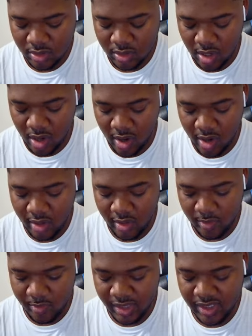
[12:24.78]
All right,
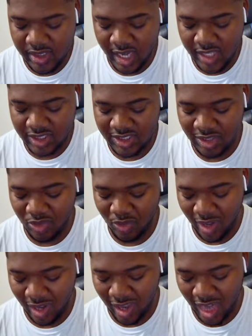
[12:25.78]
Beast is actually still
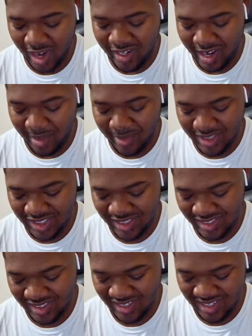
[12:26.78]
doing a lot of
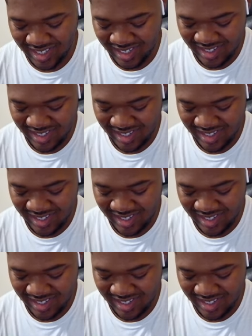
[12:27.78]
damage.